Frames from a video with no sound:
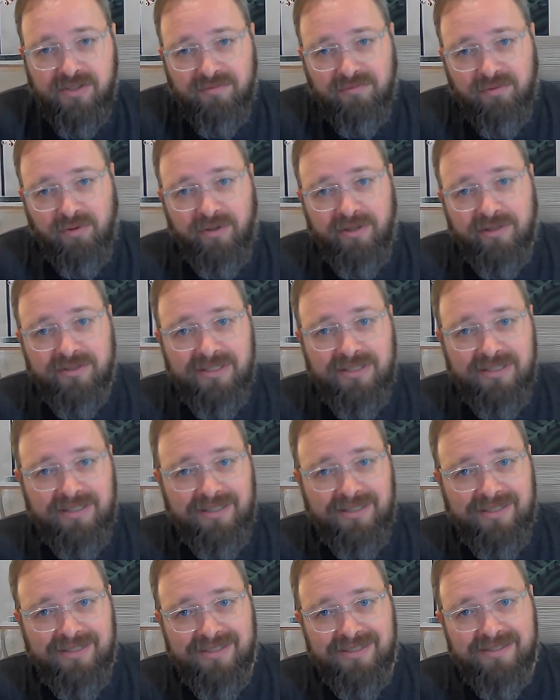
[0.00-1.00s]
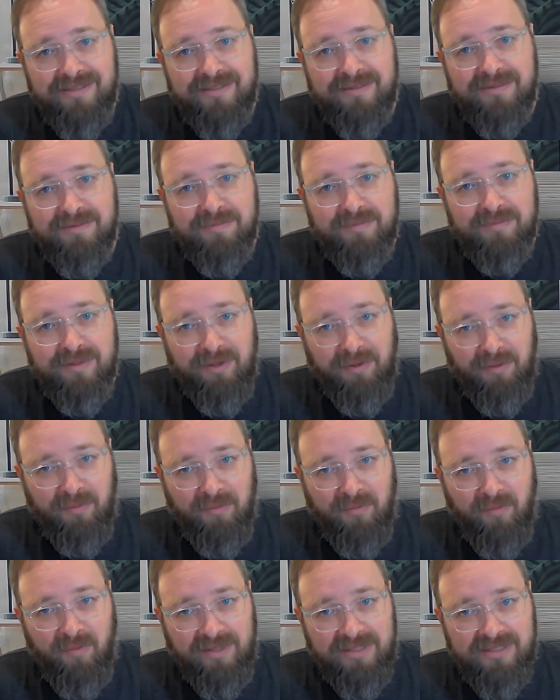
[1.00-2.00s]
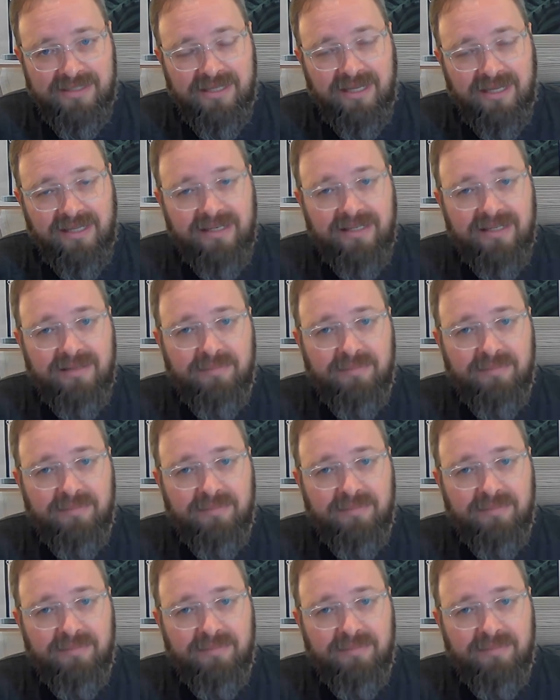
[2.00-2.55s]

of loyalty is, you know, one-sided.